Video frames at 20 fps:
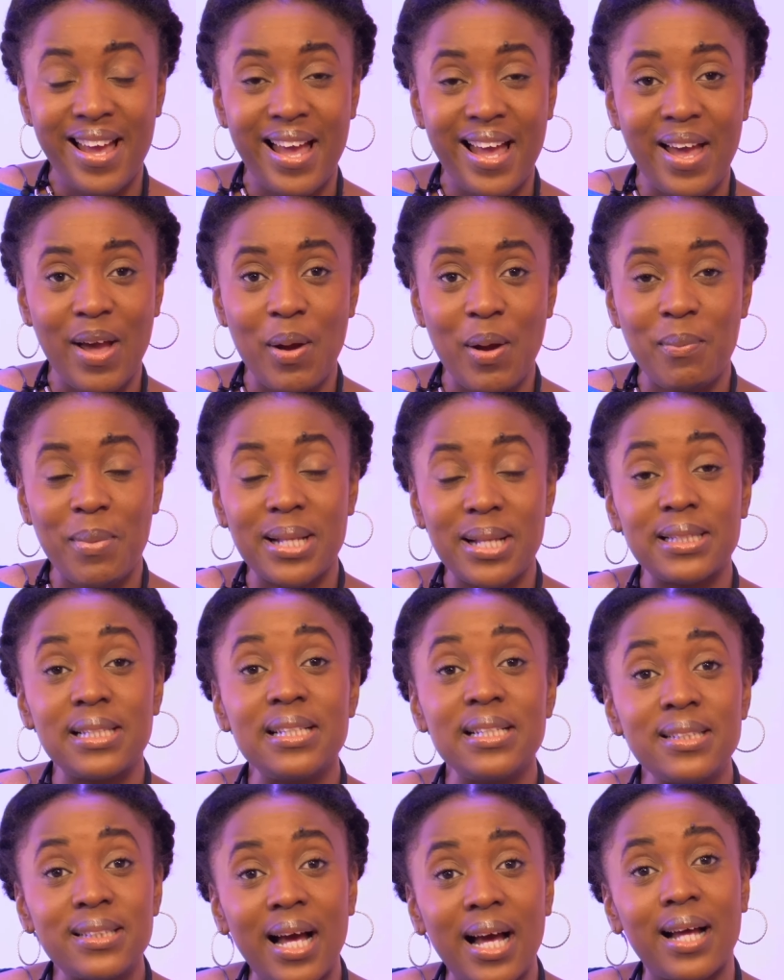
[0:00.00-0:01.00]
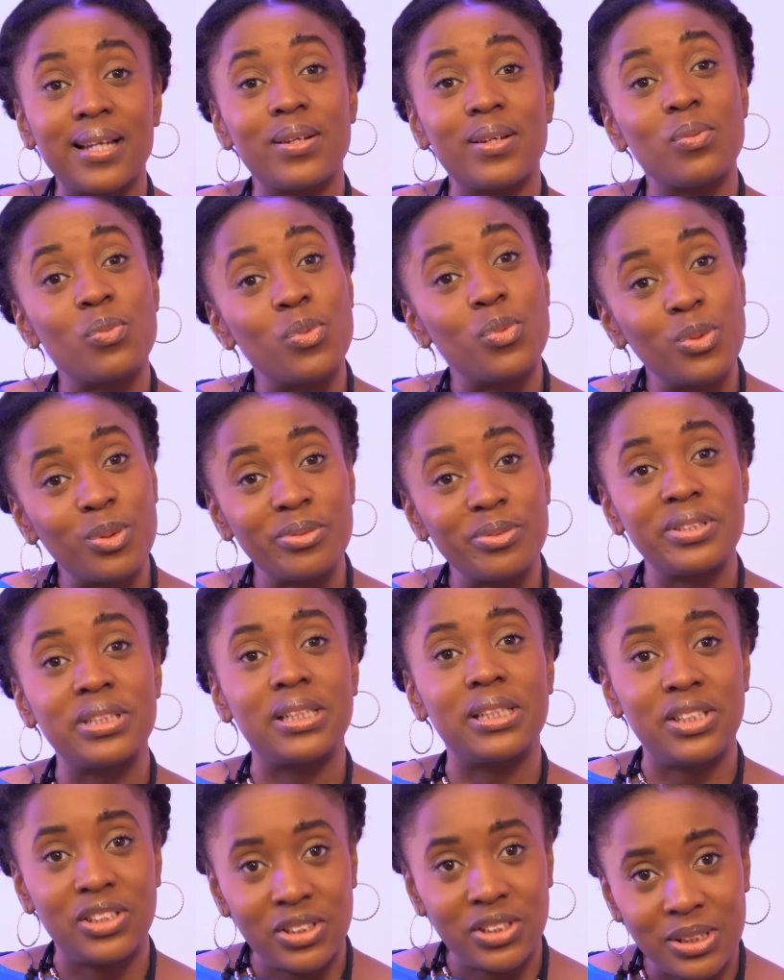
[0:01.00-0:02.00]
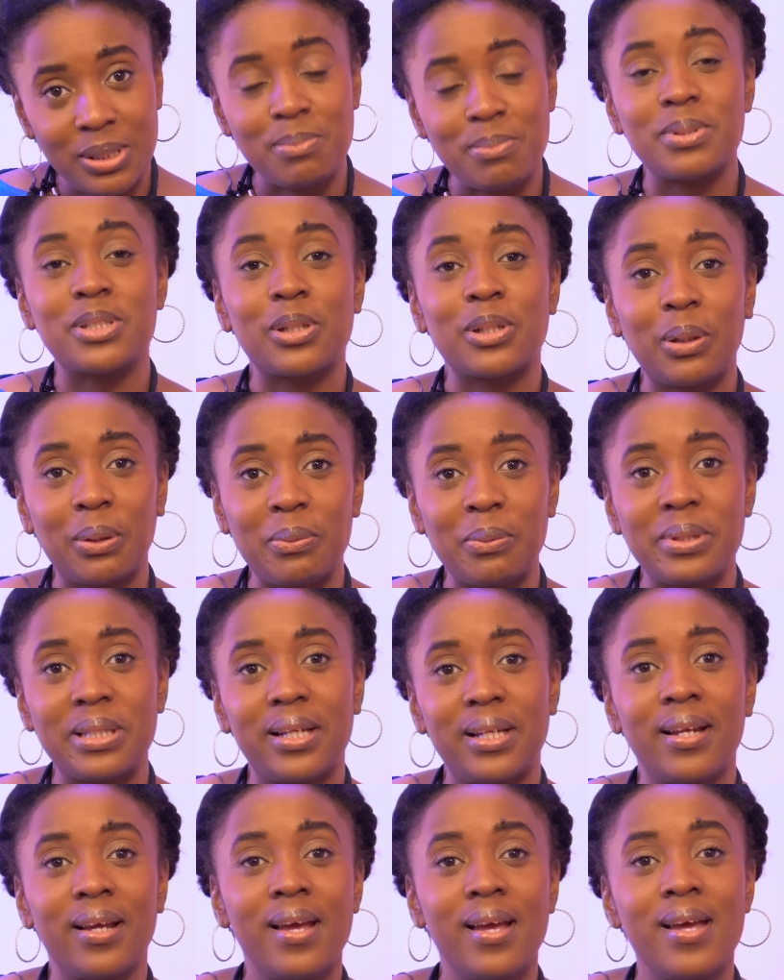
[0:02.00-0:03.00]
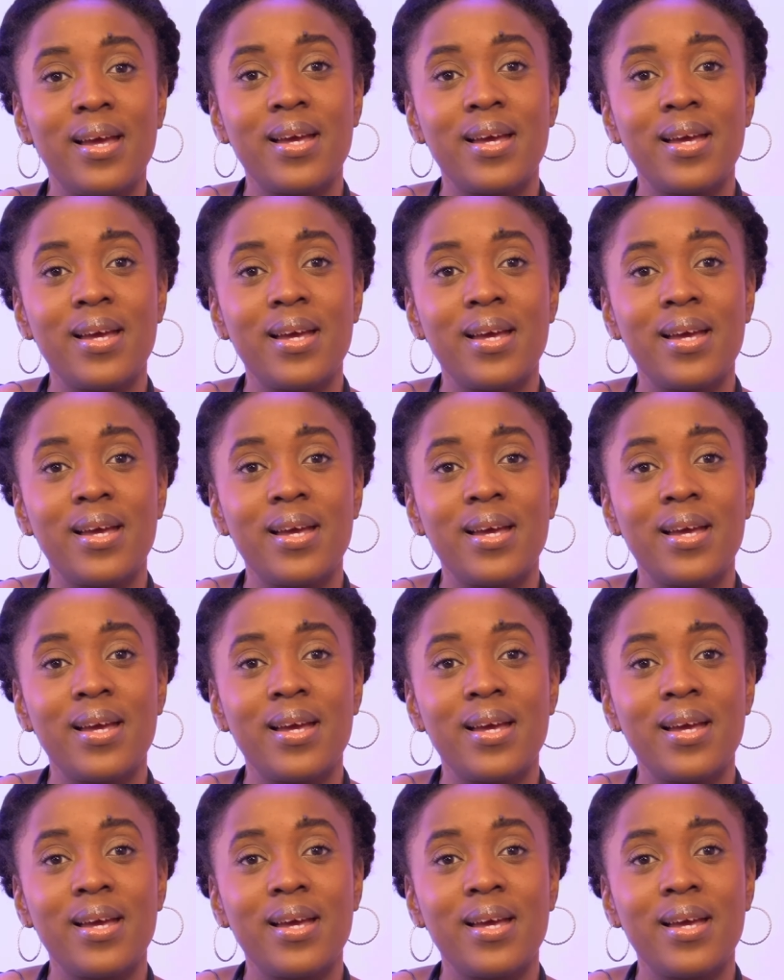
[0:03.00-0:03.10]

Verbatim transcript: Um, and these are the wolves in sheep's clothing.